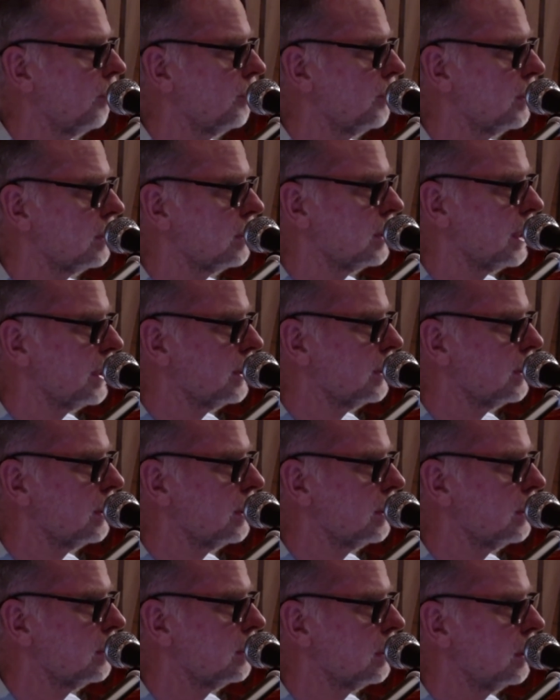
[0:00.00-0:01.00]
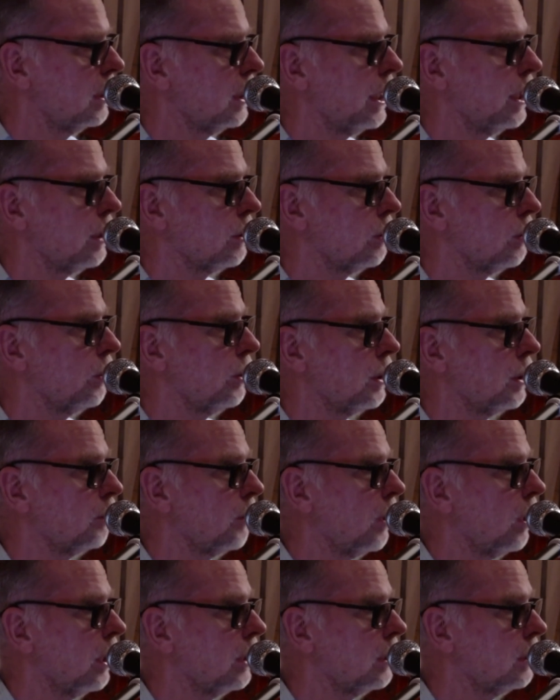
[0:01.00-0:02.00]
the senses, including
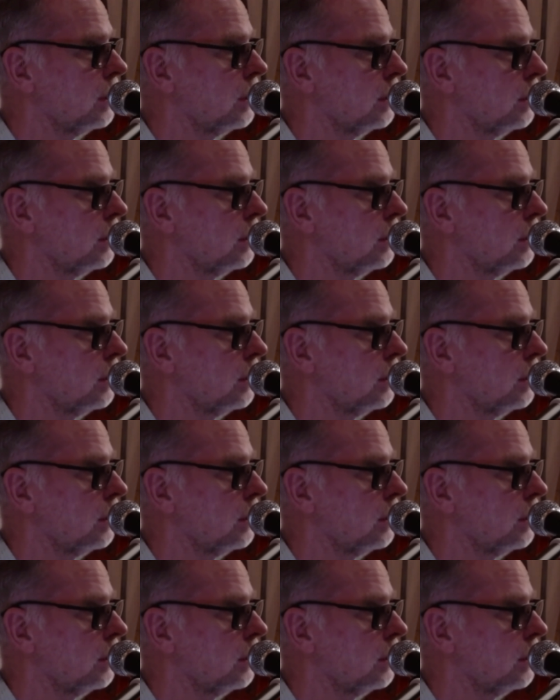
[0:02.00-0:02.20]
mind.